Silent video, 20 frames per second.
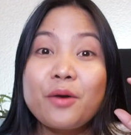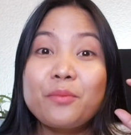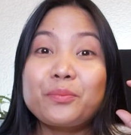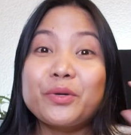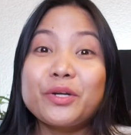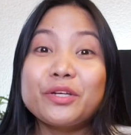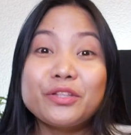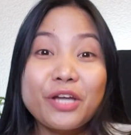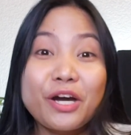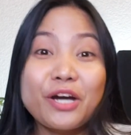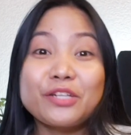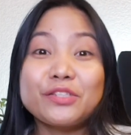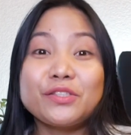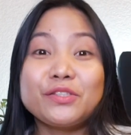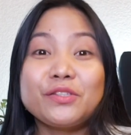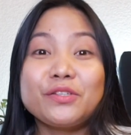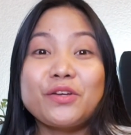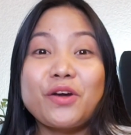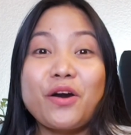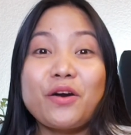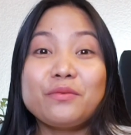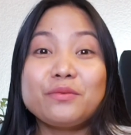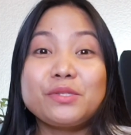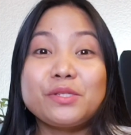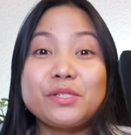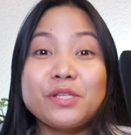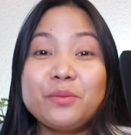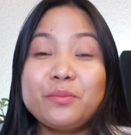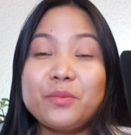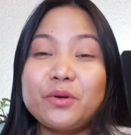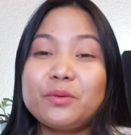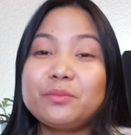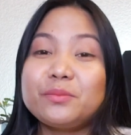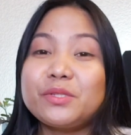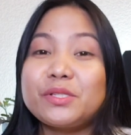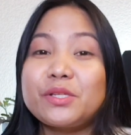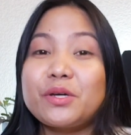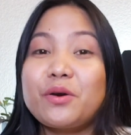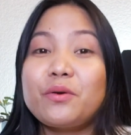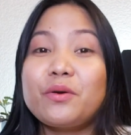production of sebum,
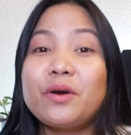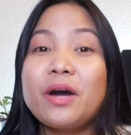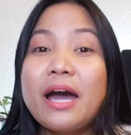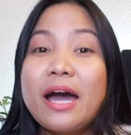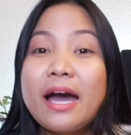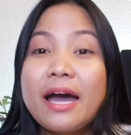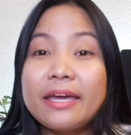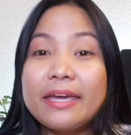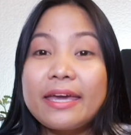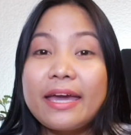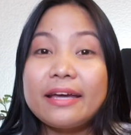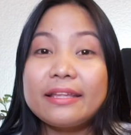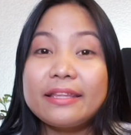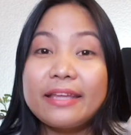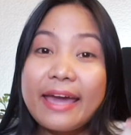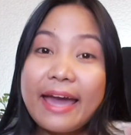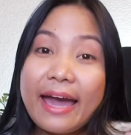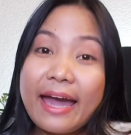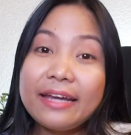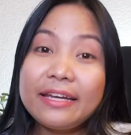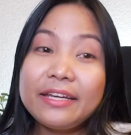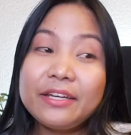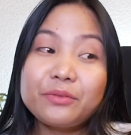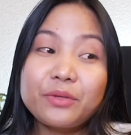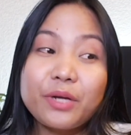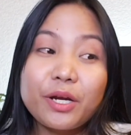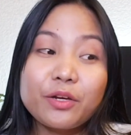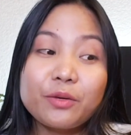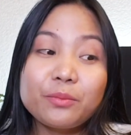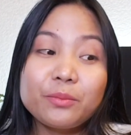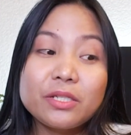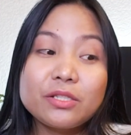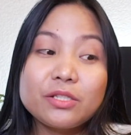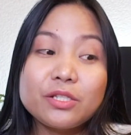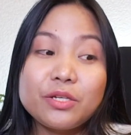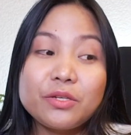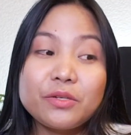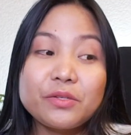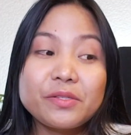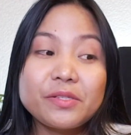so yeah, they highly recommend to
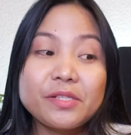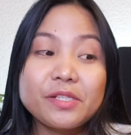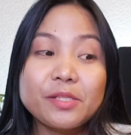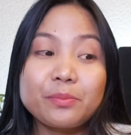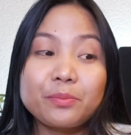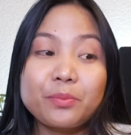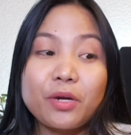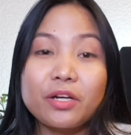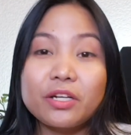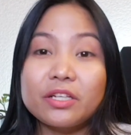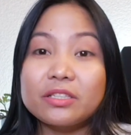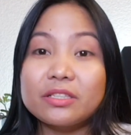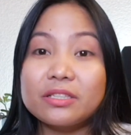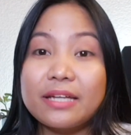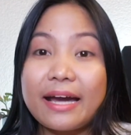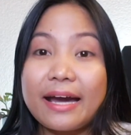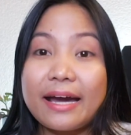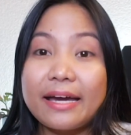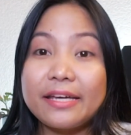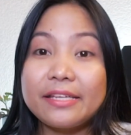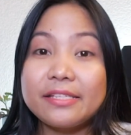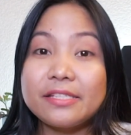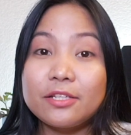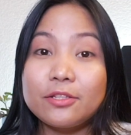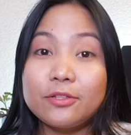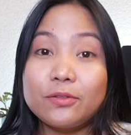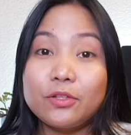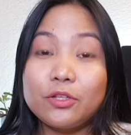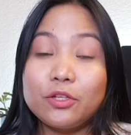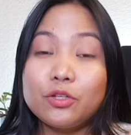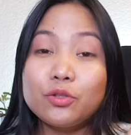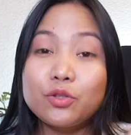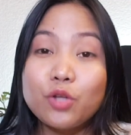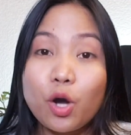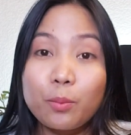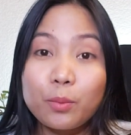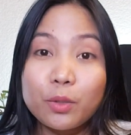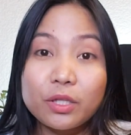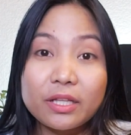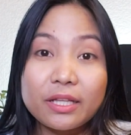use this product, guys, and you
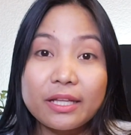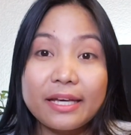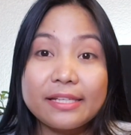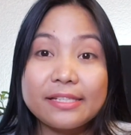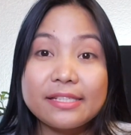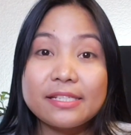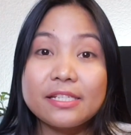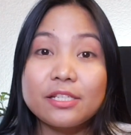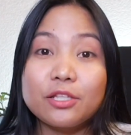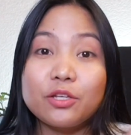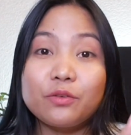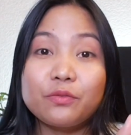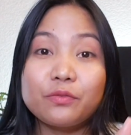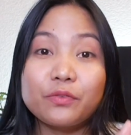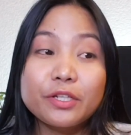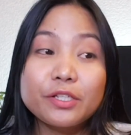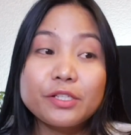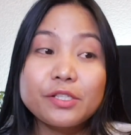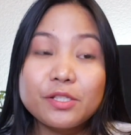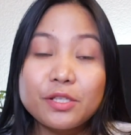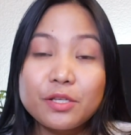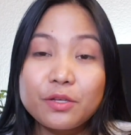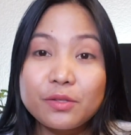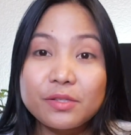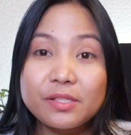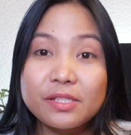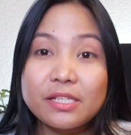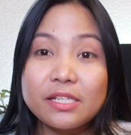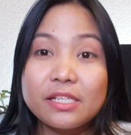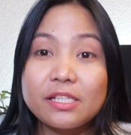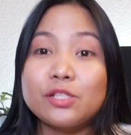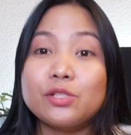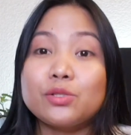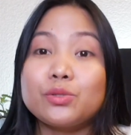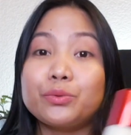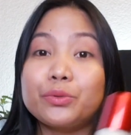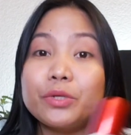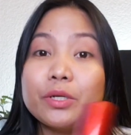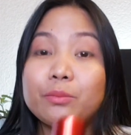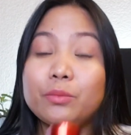double cleanse it. You first use this to
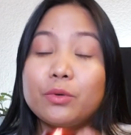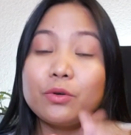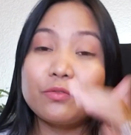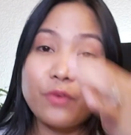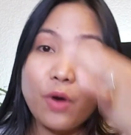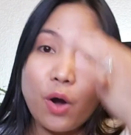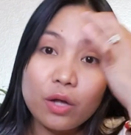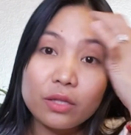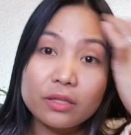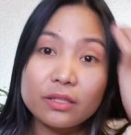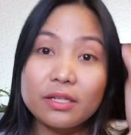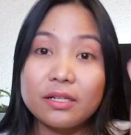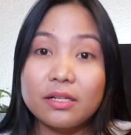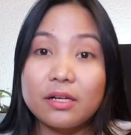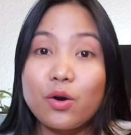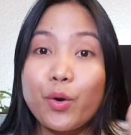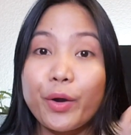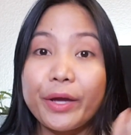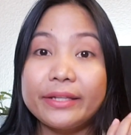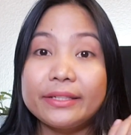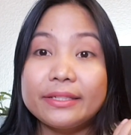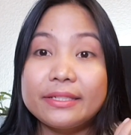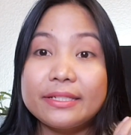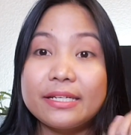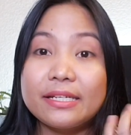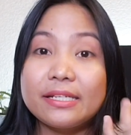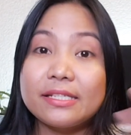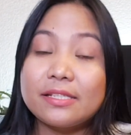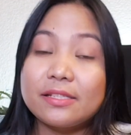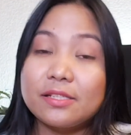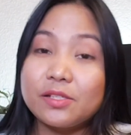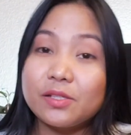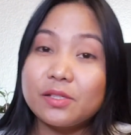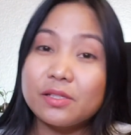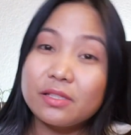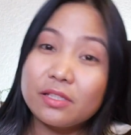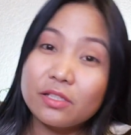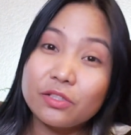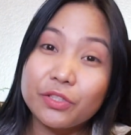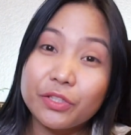remove all the oiliness,
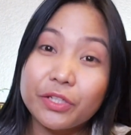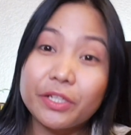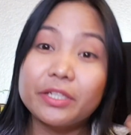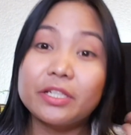the dirt